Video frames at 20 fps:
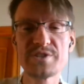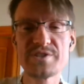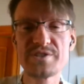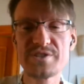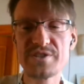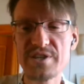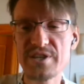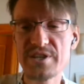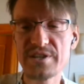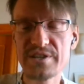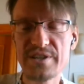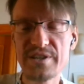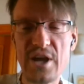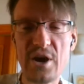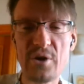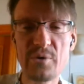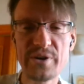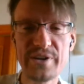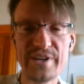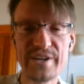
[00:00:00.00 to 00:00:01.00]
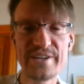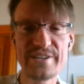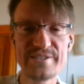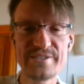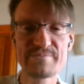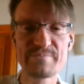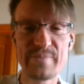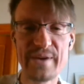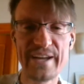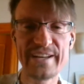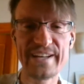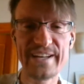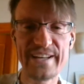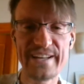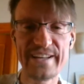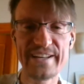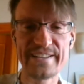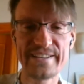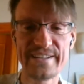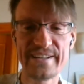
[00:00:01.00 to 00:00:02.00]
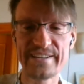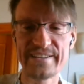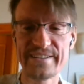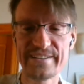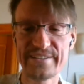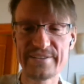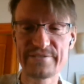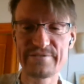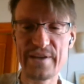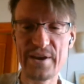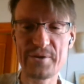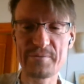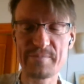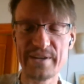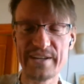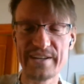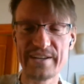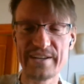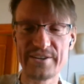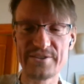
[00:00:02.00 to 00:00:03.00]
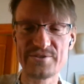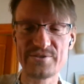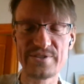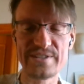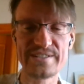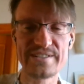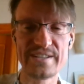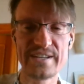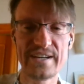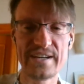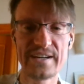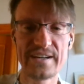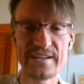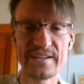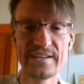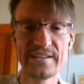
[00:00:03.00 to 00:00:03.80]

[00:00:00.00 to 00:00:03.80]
we see nowadays mainly in developing countries, yeah.